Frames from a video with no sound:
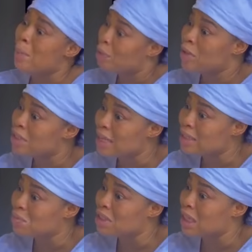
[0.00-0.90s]

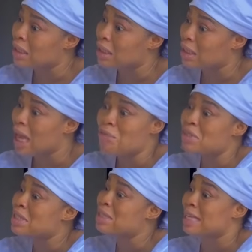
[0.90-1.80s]
apologized immediately.
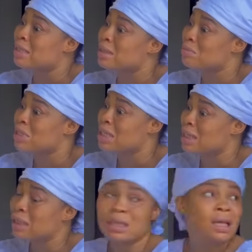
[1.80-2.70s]
Everything settled
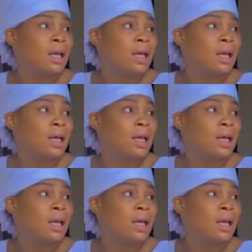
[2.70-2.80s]
immediately.